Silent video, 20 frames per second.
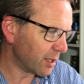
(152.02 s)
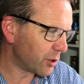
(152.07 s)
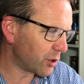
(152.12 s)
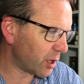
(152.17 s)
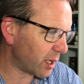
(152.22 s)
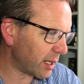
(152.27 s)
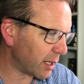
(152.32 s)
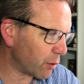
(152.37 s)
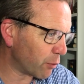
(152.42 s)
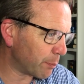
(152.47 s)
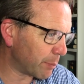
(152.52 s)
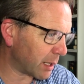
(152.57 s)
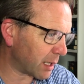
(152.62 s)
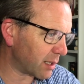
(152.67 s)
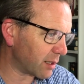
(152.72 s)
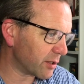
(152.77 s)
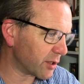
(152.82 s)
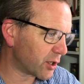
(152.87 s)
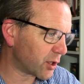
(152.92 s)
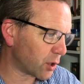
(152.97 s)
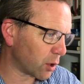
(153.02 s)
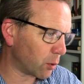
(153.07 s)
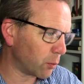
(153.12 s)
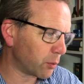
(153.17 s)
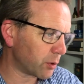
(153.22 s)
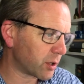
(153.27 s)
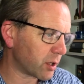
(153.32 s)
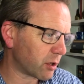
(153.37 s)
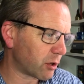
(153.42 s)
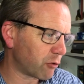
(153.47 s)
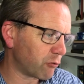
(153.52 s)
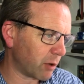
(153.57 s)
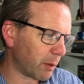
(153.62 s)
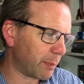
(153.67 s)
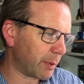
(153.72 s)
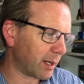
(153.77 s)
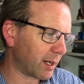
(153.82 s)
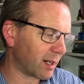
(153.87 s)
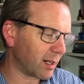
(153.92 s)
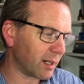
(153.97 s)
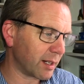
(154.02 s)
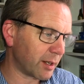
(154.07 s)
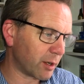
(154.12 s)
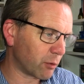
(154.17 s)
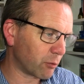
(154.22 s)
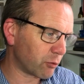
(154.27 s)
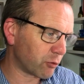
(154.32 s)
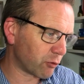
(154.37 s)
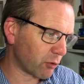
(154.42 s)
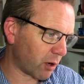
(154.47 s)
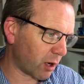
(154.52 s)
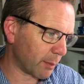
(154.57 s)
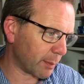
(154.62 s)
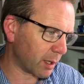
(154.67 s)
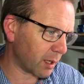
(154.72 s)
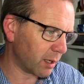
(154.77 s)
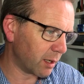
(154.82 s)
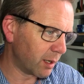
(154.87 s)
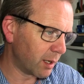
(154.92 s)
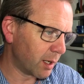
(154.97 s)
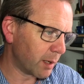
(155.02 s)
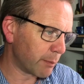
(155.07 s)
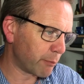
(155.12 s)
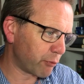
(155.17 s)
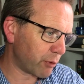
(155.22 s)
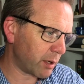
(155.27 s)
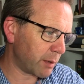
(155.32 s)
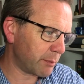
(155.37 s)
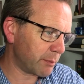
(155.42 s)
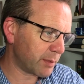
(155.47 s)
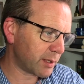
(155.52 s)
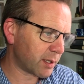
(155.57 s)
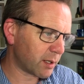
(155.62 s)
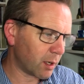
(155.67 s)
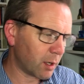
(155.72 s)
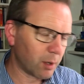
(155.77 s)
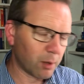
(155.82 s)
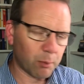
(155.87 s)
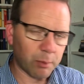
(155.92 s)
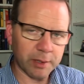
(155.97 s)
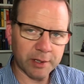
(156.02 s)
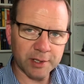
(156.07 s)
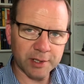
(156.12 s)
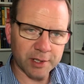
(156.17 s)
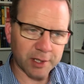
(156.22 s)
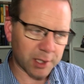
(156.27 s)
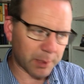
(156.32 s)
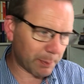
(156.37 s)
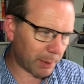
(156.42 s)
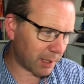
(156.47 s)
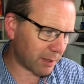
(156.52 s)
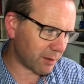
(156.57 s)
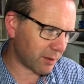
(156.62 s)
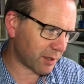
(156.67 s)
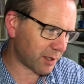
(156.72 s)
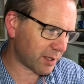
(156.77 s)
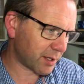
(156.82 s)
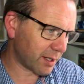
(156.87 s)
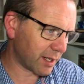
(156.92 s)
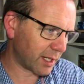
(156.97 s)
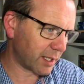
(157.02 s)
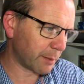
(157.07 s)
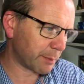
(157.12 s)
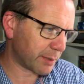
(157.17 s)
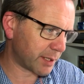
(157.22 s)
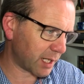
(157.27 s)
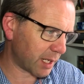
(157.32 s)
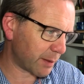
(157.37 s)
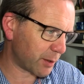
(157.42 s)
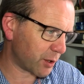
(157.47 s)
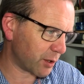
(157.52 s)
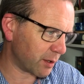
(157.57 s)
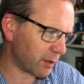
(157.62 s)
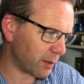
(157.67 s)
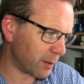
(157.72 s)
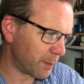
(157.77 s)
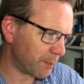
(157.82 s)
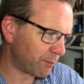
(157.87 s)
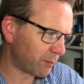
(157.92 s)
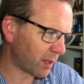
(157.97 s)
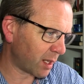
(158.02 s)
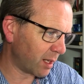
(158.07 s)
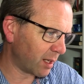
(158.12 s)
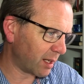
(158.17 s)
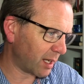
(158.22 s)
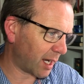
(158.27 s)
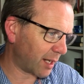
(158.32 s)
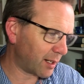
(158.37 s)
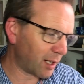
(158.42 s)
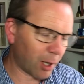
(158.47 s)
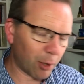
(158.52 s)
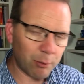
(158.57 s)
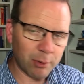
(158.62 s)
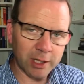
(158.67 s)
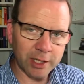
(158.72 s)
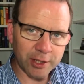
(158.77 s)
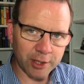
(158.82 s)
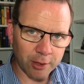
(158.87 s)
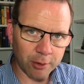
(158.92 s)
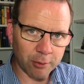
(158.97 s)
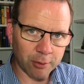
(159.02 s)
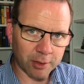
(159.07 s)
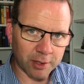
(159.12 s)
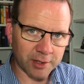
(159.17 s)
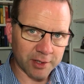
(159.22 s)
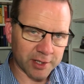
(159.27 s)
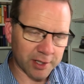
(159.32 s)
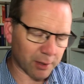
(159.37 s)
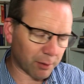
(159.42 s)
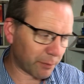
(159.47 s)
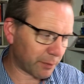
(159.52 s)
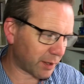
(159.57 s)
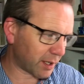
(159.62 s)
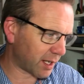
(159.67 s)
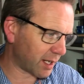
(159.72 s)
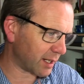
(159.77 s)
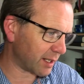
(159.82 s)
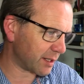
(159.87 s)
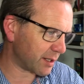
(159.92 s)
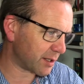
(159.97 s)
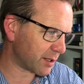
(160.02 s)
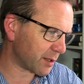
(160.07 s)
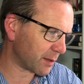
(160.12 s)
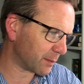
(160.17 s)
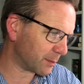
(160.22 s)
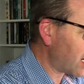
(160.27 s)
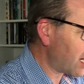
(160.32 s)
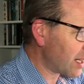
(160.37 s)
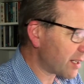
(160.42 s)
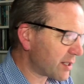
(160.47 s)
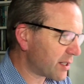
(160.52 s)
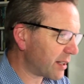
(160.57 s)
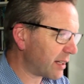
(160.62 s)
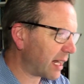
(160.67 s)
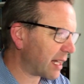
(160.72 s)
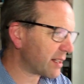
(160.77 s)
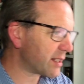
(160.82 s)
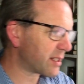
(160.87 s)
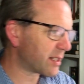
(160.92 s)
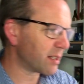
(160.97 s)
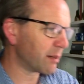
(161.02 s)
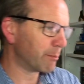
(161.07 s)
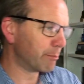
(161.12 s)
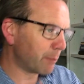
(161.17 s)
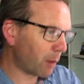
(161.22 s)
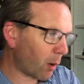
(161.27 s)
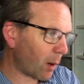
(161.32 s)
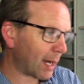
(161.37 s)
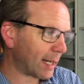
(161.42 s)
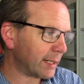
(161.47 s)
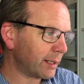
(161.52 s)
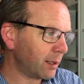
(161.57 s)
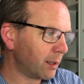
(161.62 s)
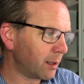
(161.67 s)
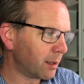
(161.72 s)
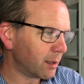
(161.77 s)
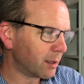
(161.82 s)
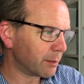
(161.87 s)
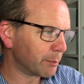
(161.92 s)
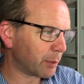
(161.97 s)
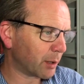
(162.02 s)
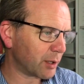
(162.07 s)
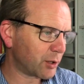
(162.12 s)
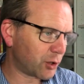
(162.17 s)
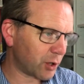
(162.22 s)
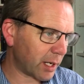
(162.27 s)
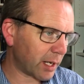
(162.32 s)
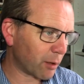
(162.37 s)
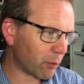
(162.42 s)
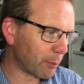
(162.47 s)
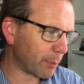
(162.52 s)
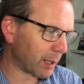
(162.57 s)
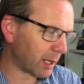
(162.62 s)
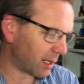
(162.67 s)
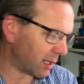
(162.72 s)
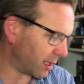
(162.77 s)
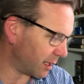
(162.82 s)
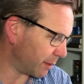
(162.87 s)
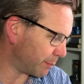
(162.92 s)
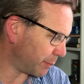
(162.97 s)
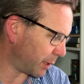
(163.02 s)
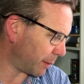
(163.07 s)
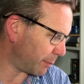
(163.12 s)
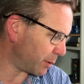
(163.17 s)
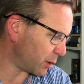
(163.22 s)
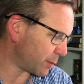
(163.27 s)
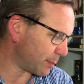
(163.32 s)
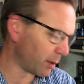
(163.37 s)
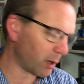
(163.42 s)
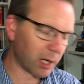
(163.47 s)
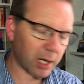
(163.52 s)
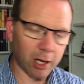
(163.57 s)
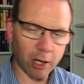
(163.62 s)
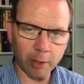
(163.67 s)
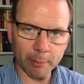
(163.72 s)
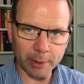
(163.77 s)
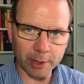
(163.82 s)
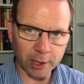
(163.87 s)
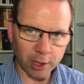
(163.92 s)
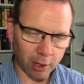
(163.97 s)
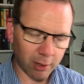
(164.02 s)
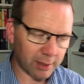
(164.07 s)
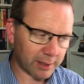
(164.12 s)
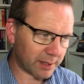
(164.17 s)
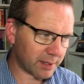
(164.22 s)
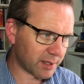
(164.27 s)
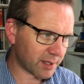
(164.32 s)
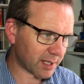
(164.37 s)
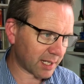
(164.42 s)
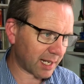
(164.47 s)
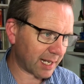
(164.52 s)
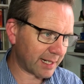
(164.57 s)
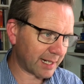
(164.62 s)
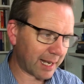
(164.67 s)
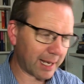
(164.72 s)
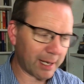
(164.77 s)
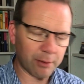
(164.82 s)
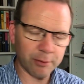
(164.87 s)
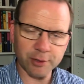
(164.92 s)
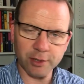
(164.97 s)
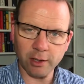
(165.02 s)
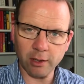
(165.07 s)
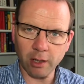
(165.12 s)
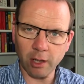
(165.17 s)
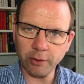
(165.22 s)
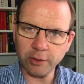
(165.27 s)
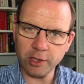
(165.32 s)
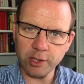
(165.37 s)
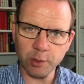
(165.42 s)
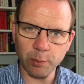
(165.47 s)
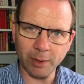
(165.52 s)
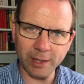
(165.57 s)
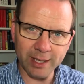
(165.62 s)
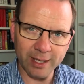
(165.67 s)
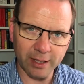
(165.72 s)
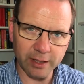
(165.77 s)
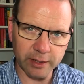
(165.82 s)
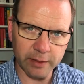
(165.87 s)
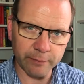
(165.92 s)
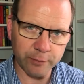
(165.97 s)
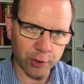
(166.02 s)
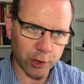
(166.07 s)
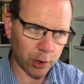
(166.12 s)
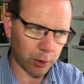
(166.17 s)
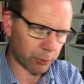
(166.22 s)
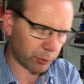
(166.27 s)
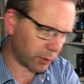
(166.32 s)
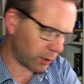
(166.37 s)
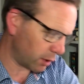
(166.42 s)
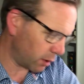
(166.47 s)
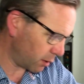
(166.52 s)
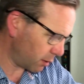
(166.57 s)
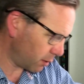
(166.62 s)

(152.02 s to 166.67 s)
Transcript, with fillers: J.L. Butler's taut, gripping legal drama brims with suspense and obsession, and only you can solve the case. Uh, so that's Mine by J.L. Butler, published by HarperCollins and out on the 28th of June.